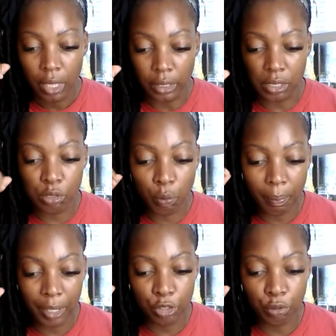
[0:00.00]
This is what
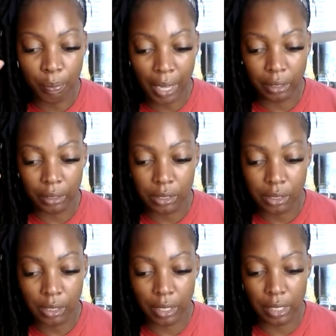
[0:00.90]
makes you balanced.
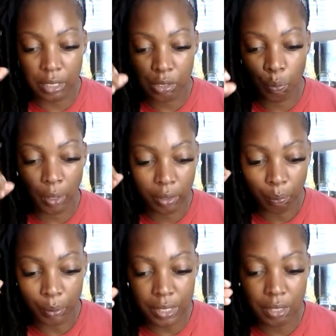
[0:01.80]
And this is where the
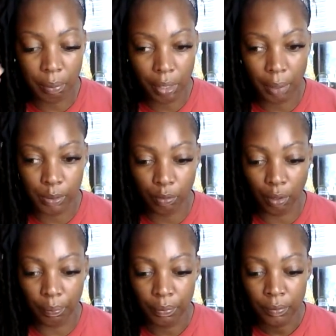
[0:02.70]
wisdom comes
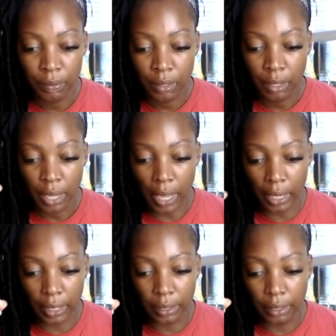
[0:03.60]
from.
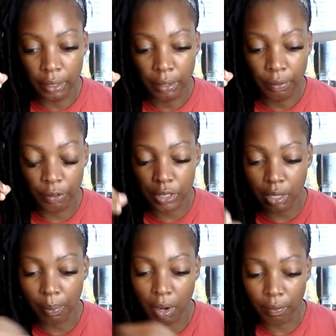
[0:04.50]
And for
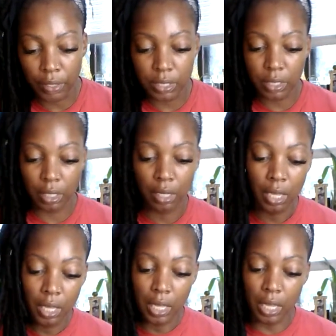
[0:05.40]
some odd reason,
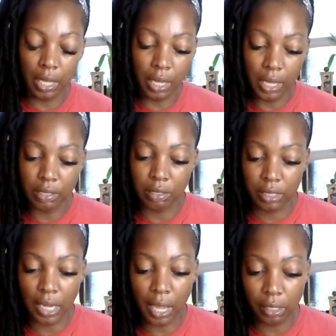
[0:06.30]
it, it's
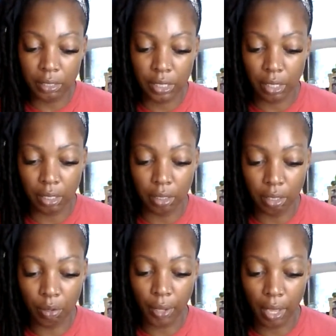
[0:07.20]
challenging,
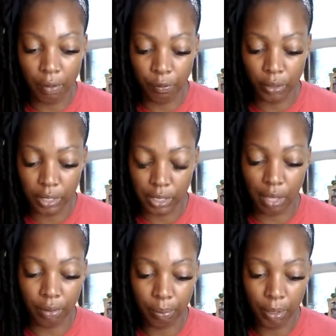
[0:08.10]
okay, for this
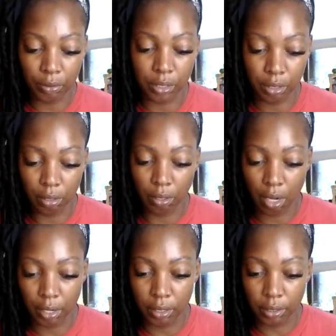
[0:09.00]
other person, all
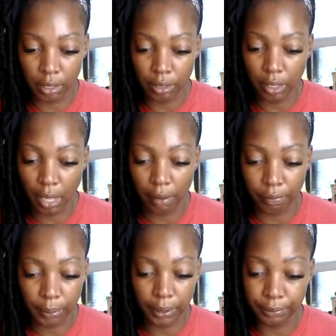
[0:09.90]
right, in your life.
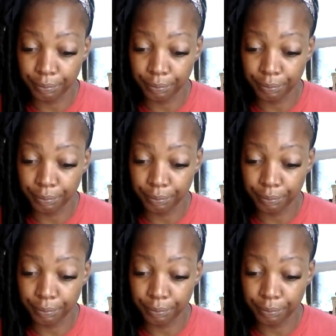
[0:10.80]
But